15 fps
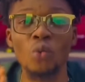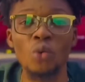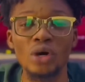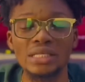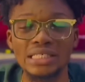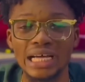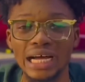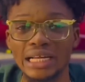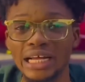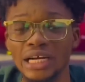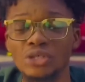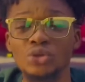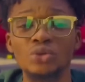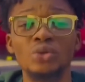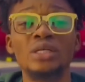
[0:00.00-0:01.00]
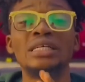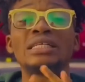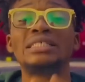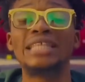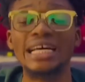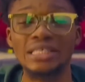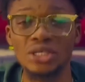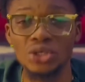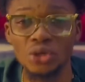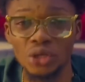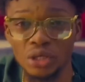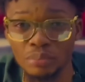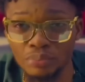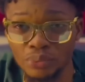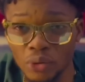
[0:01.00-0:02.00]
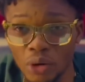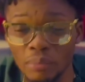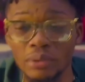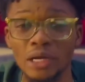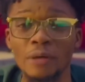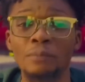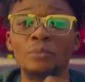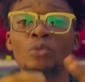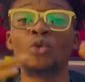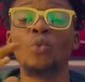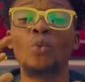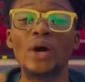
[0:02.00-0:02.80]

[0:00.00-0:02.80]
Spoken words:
What can I do? That is not a problem.